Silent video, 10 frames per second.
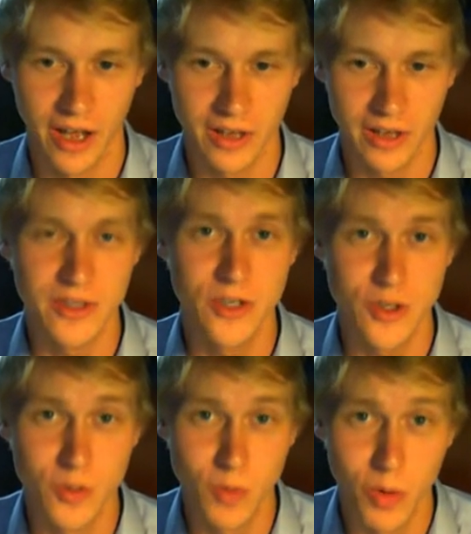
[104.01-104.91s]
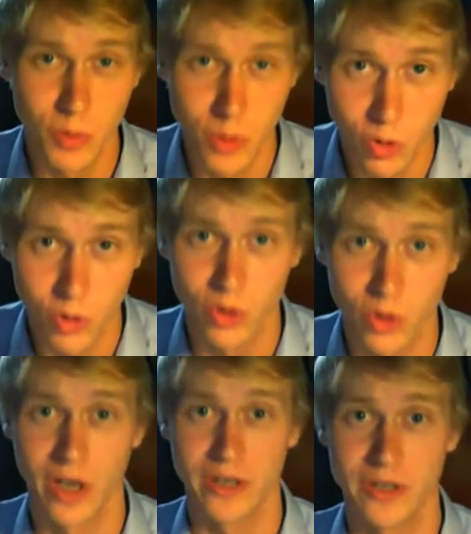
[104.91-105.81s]
At least you won't look
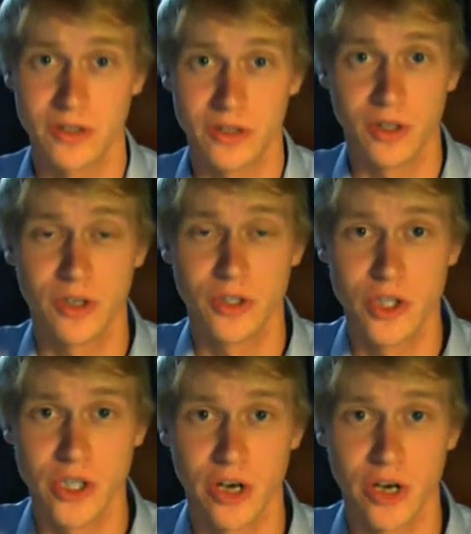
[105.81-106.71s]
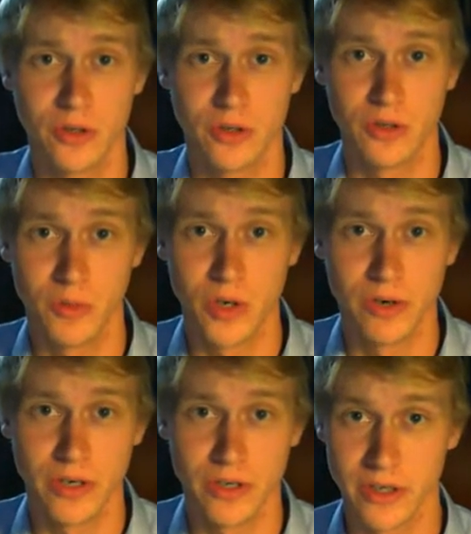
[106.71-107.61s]
like a lost child
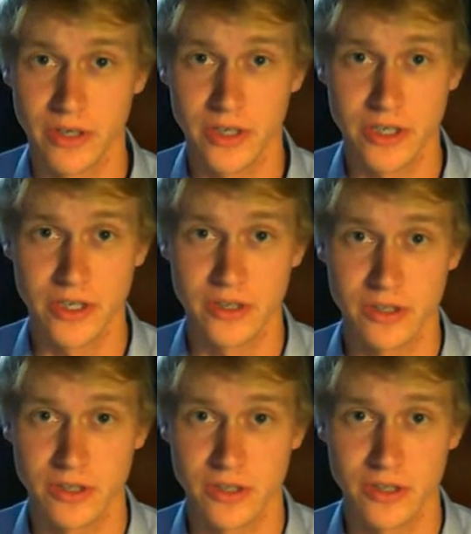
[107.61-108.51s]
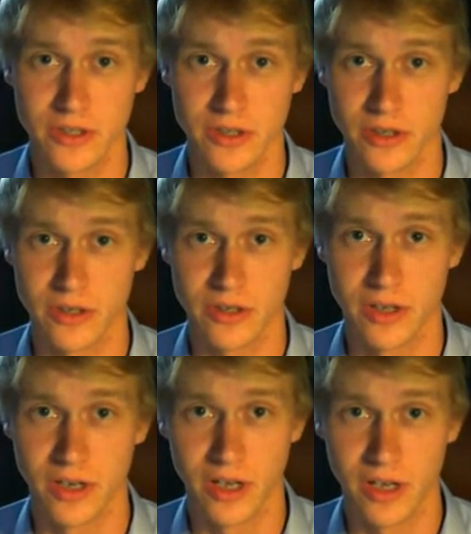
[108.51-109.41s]
wearing dirty jeans and t-shirt
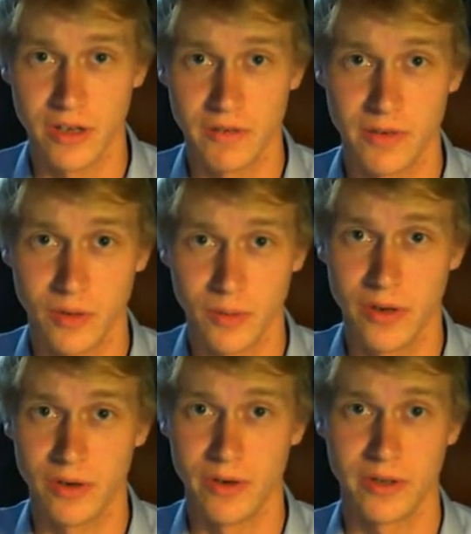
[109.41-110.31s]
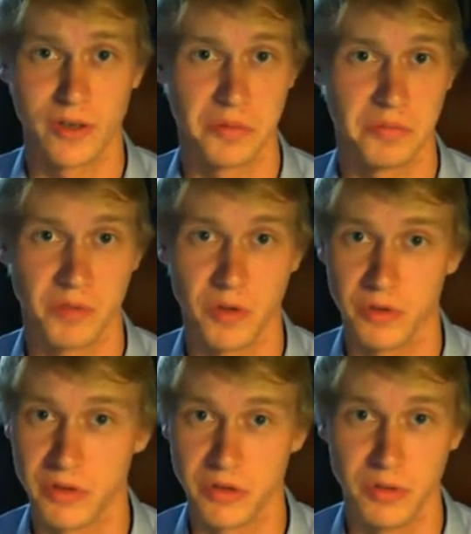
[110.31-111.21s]
if you're wearing a full
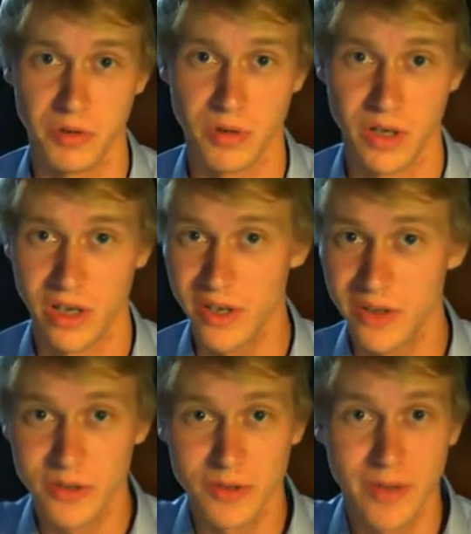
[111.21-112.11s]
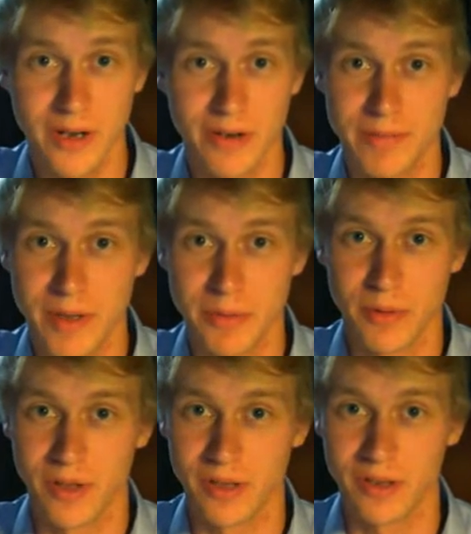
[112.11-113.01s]
suit. It doesn't matter if people
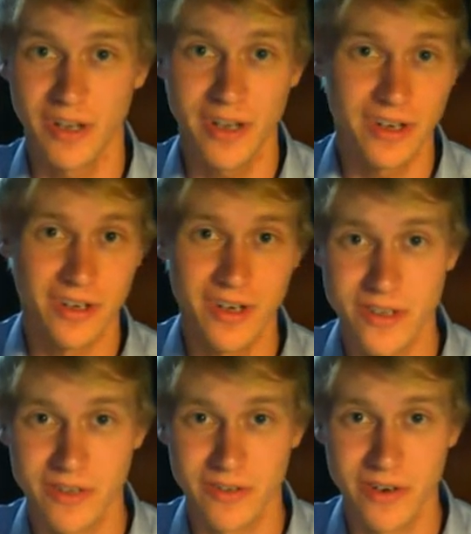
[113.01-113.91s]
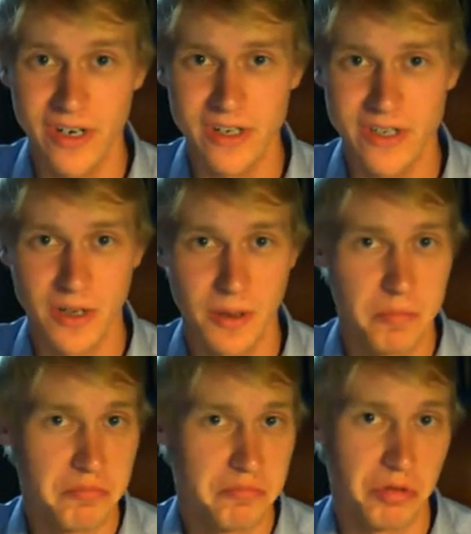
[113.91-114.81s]
think, hey, he's overdressed.
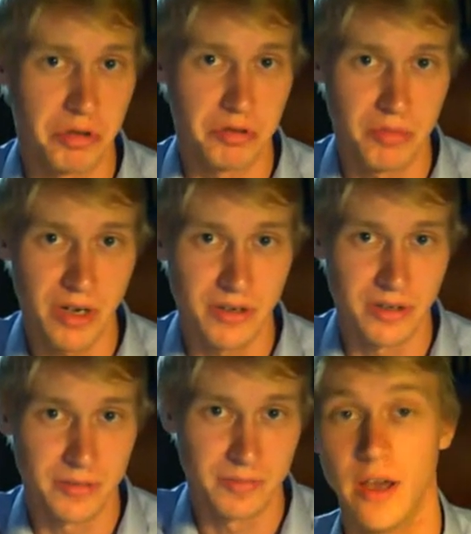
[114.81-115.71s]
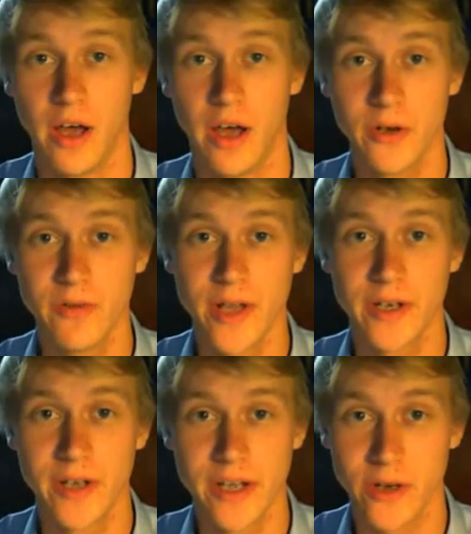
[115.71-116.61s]
Doesn't matter. And don't forget
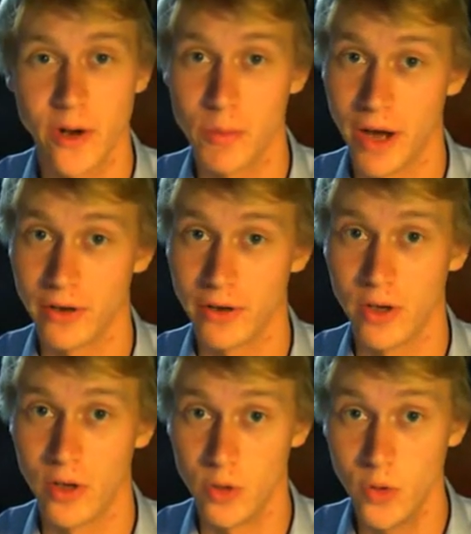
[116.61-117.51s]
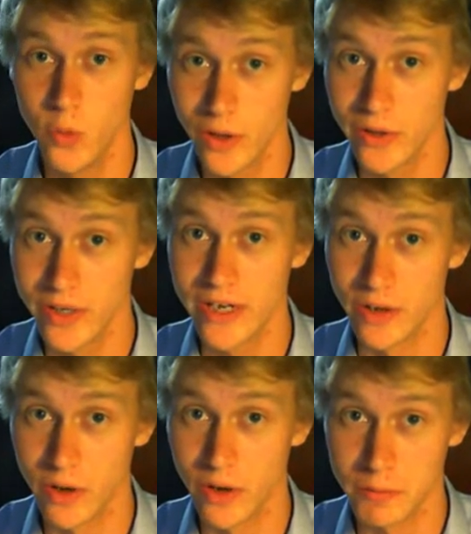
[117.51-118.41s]
to take a notepad. You will need a
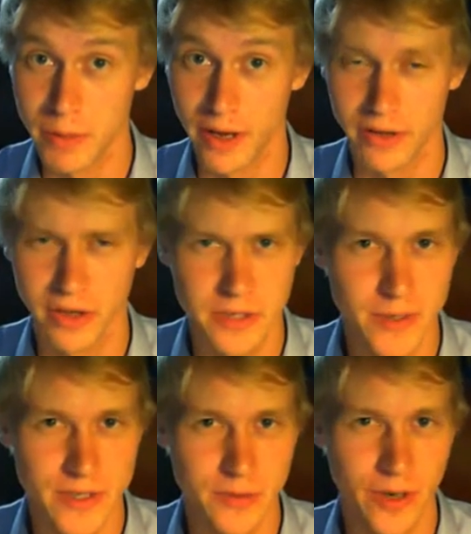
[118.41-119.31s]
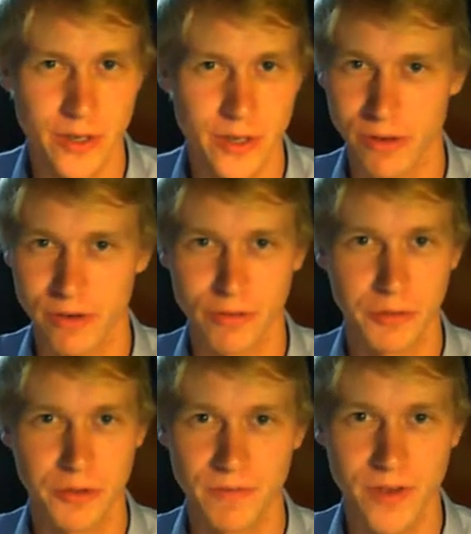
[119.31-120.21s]
notepad, especially when you're
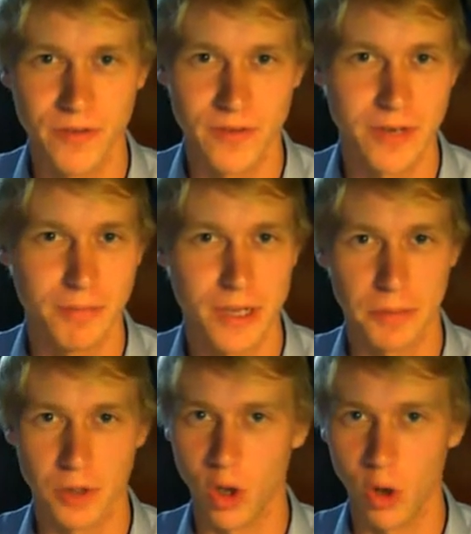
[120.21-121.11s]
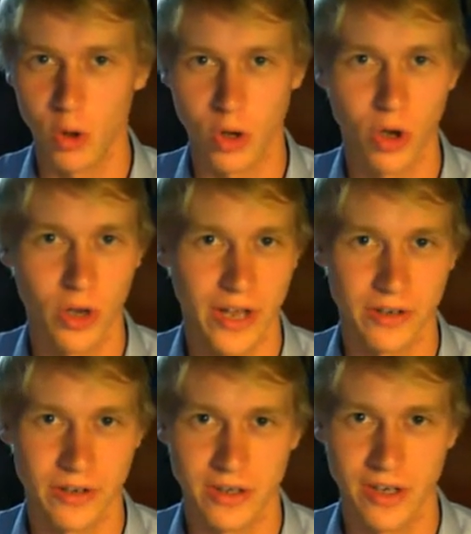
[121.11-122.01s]
introduced to 15 people all called
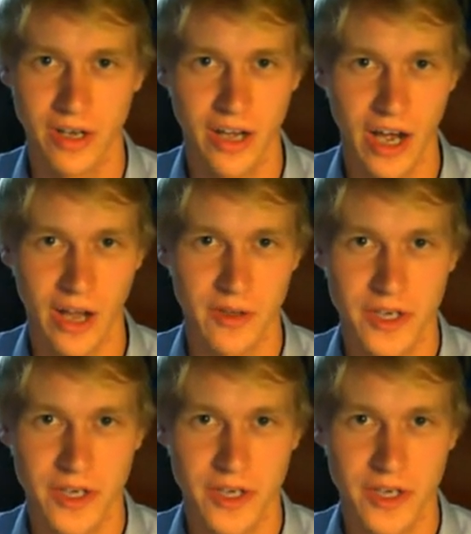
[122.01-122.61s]
Andy and they